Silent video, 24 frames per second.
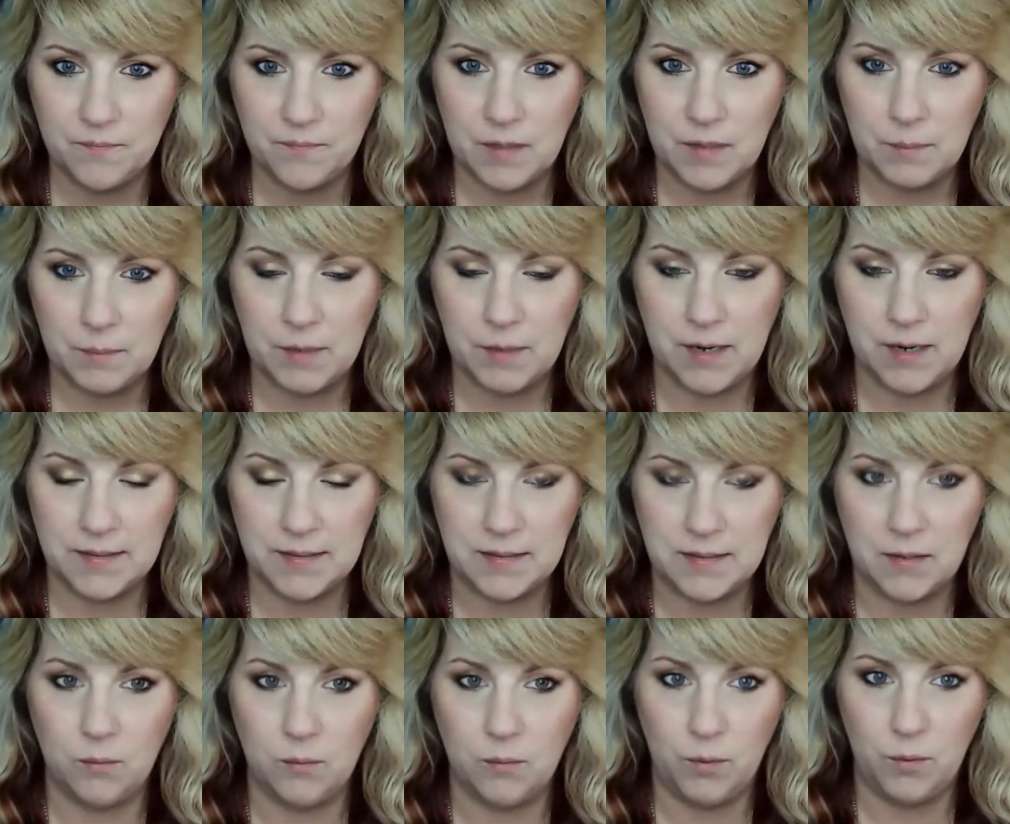
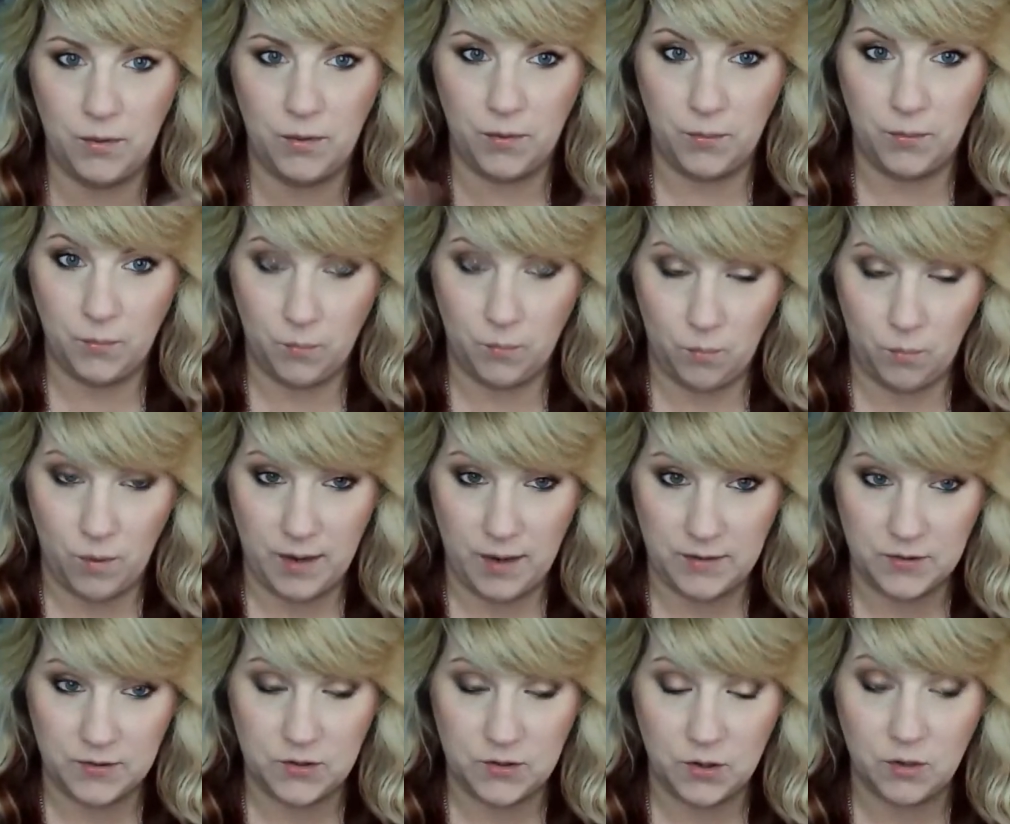Because with
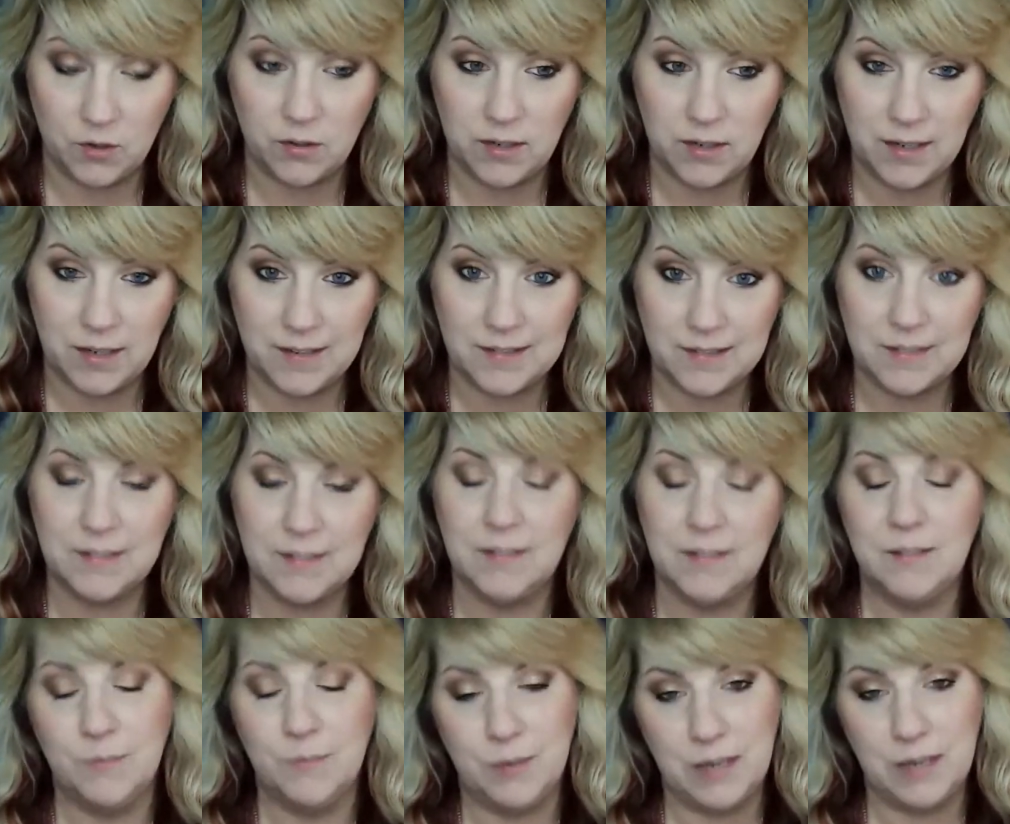when stories,
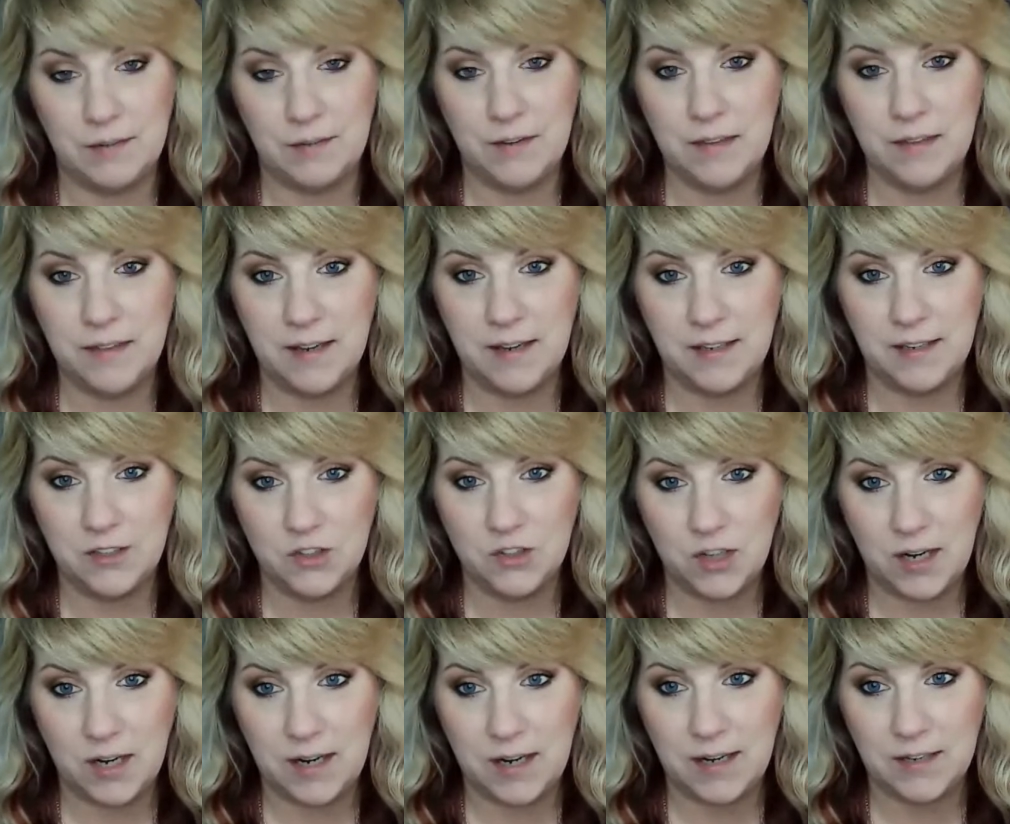When everything
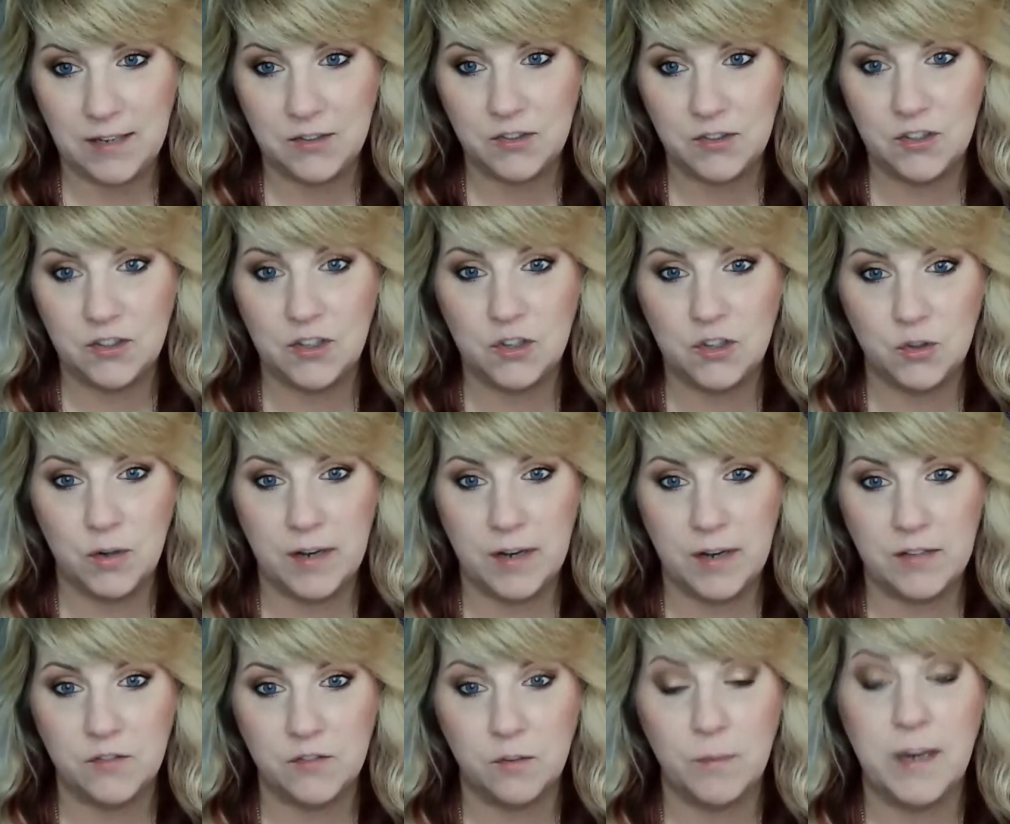changed,
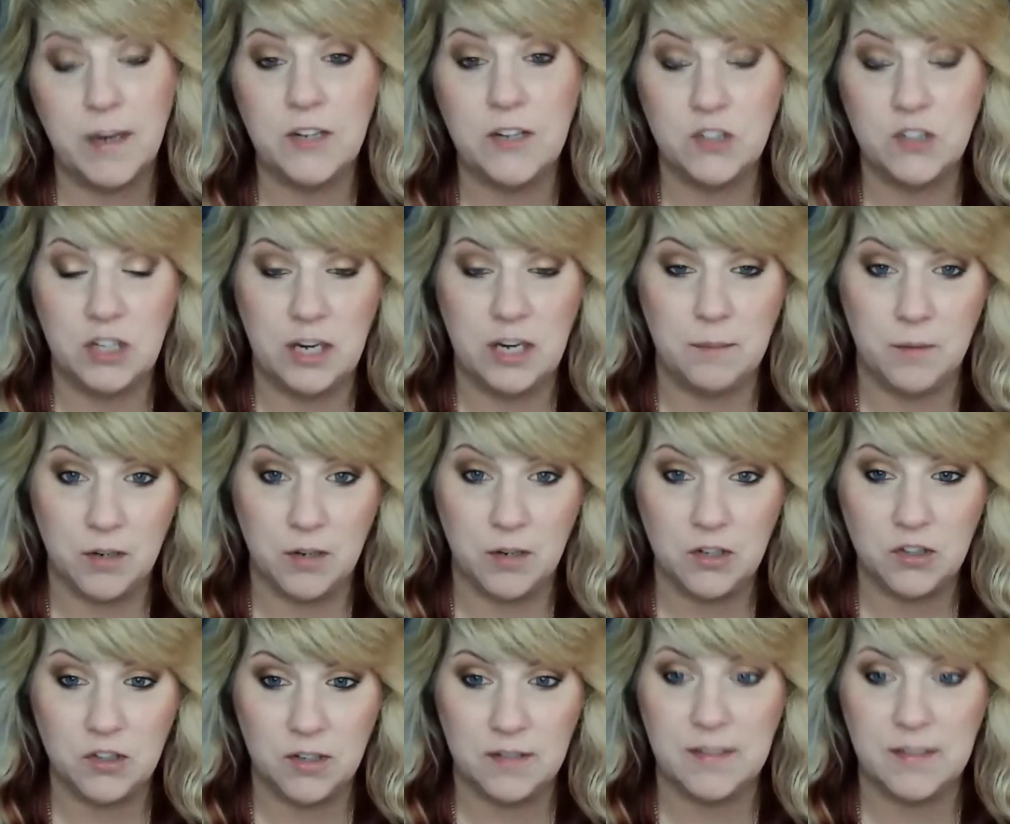transformation
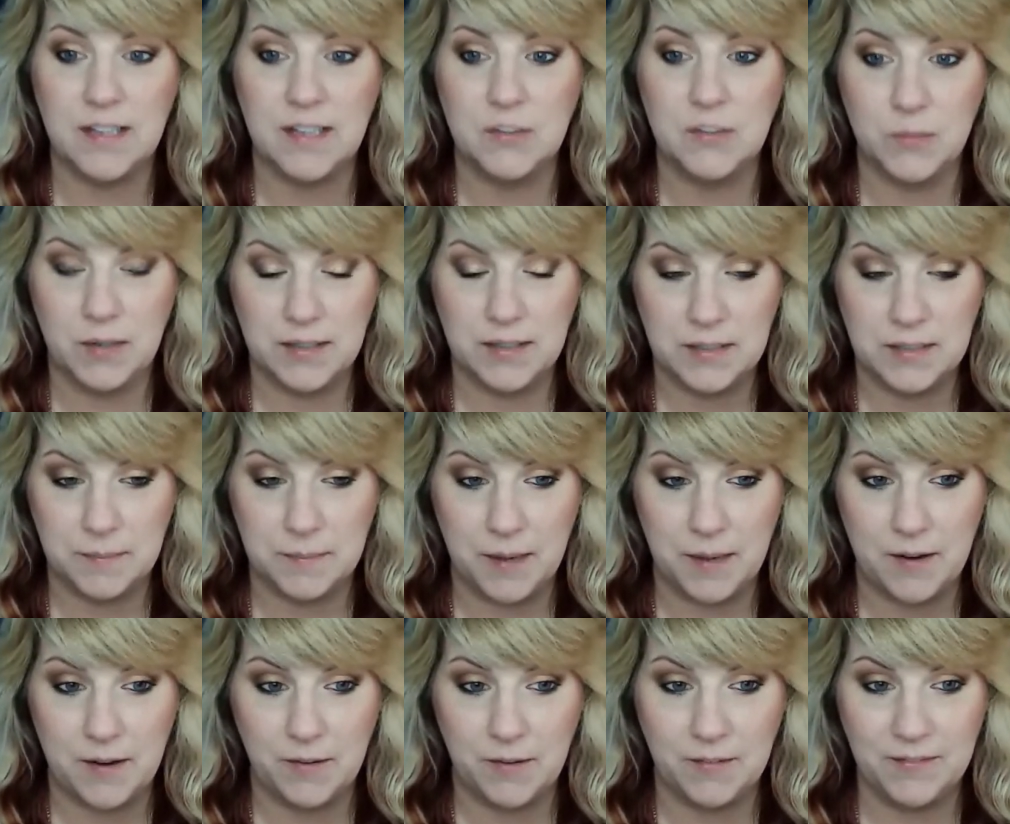emerges. That's what it's
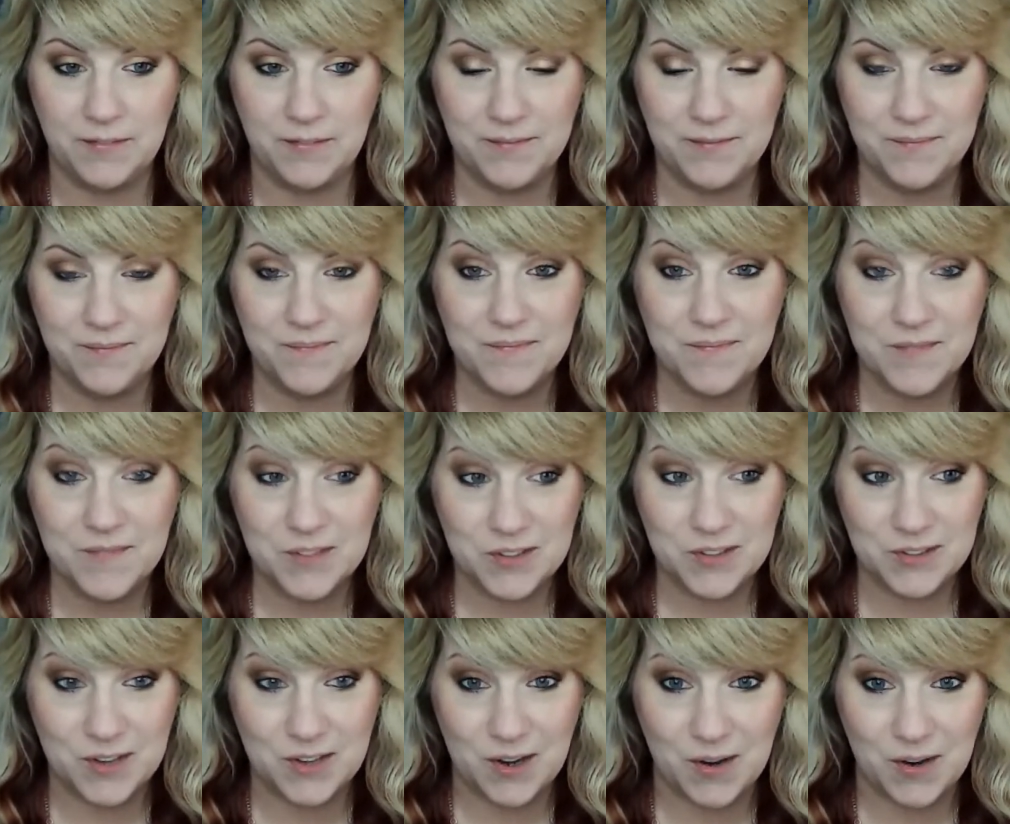about.
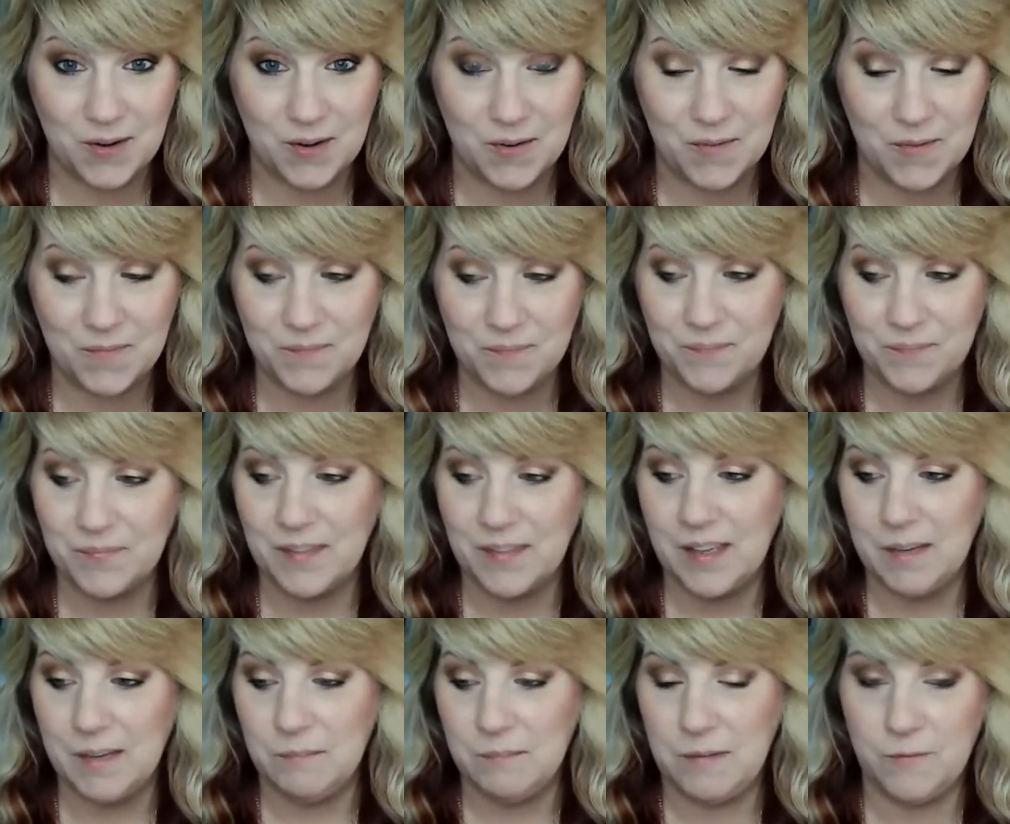So
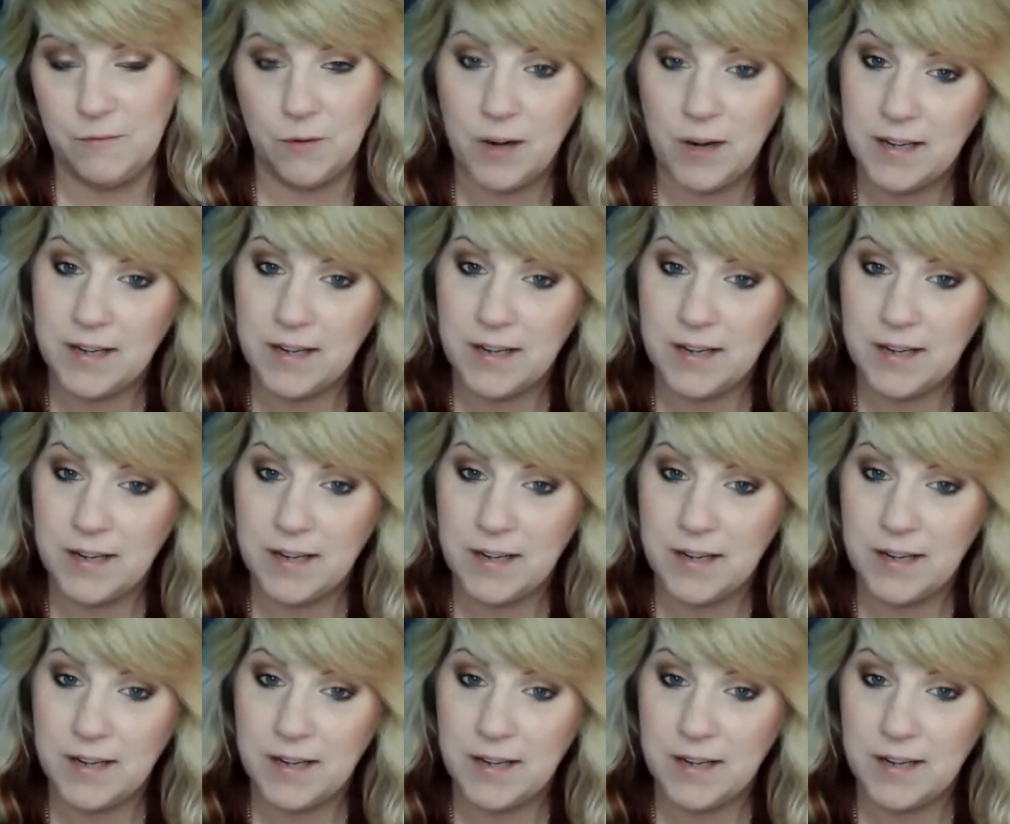before